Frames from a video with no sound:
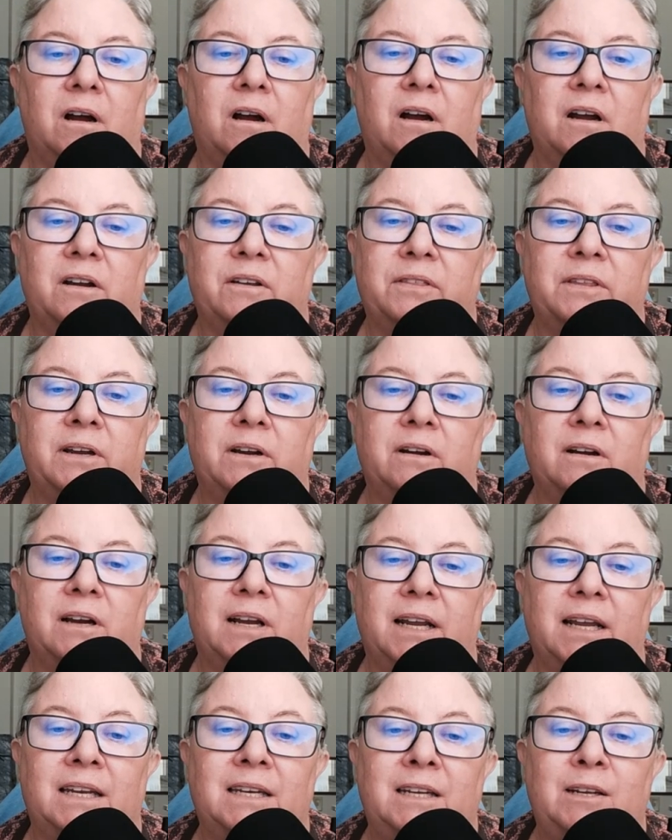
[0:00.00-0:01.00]
Are
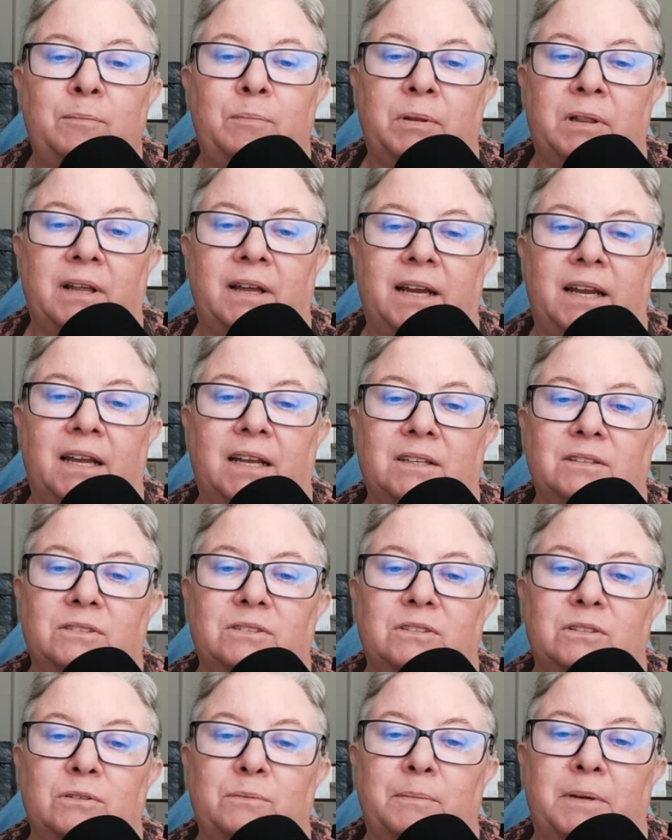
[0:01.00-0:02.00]
there any
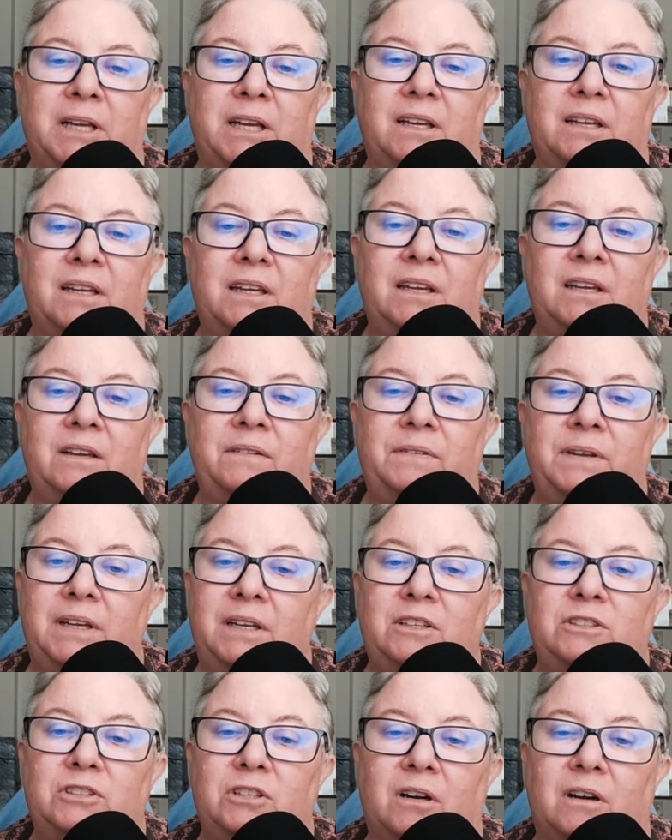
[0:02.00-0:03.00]
plans to make
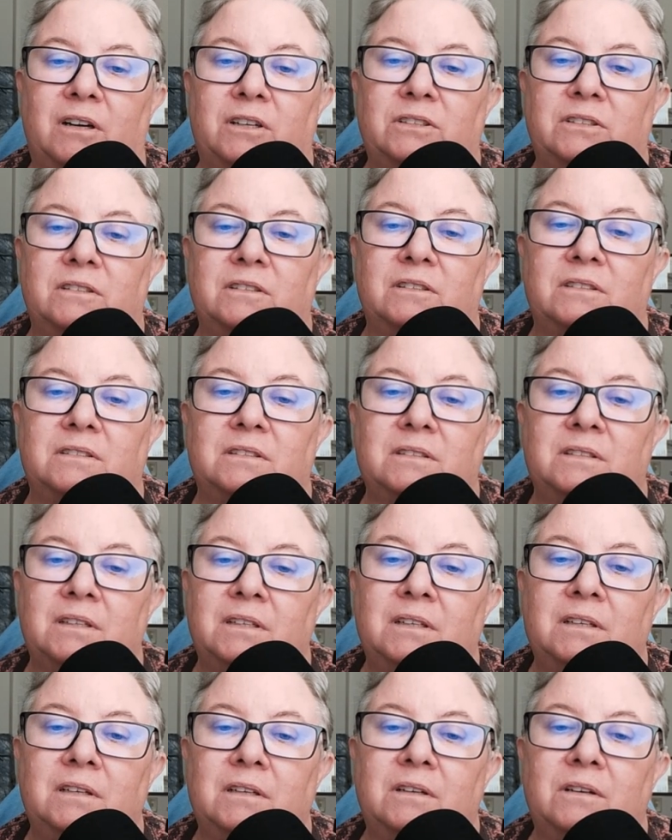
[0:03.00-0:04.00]
EV chargers
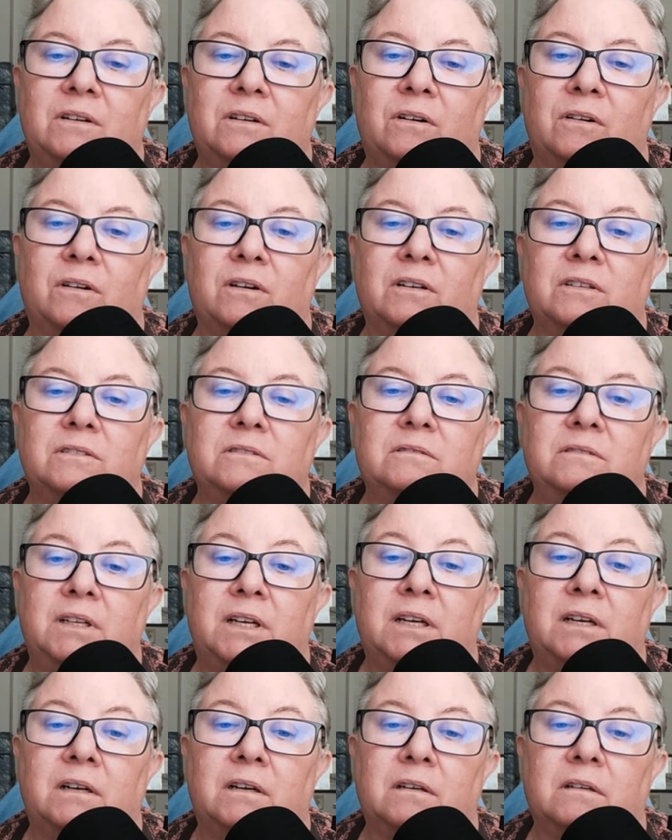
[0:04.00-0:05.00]
or,
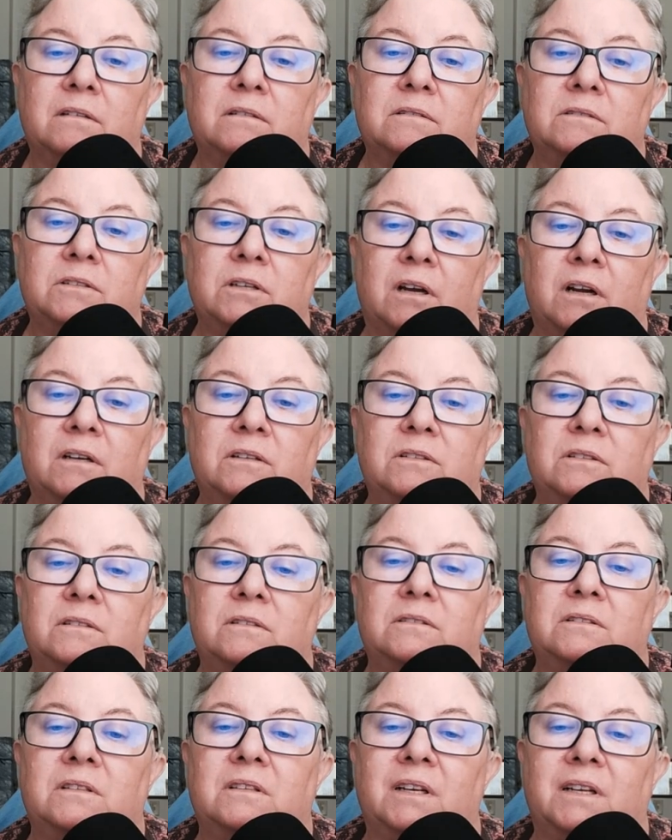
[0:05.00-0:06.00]
yeah,
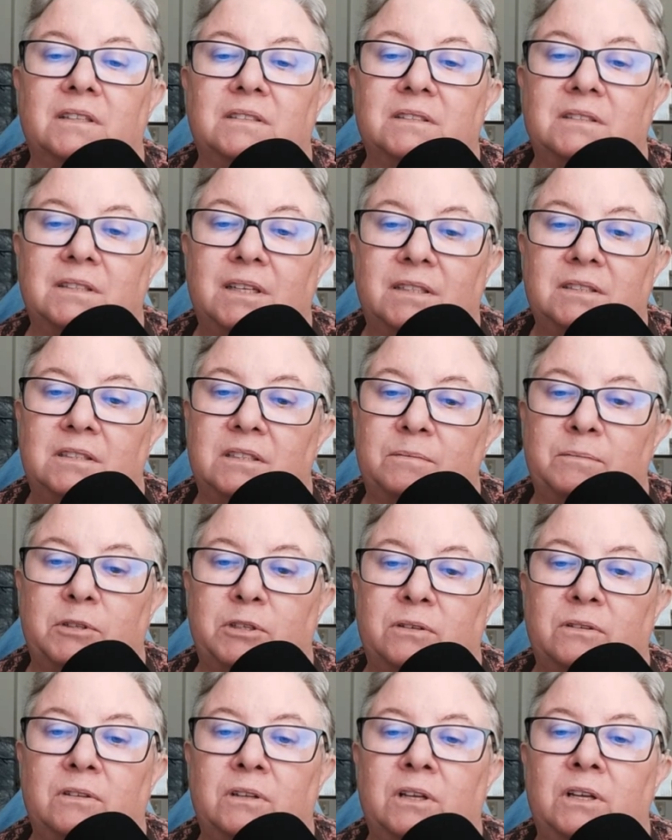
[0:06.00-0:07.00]
chargers
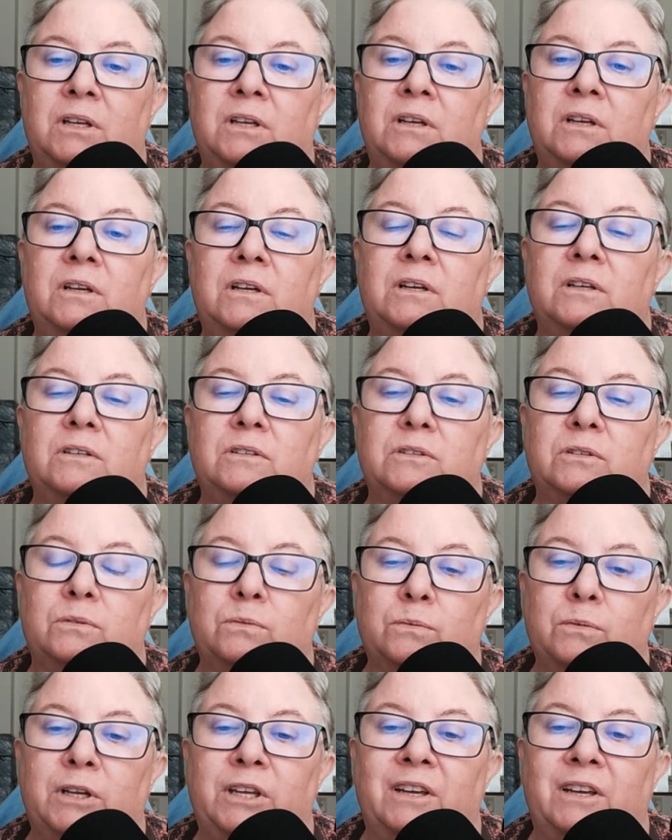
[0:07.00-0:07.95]
accessible to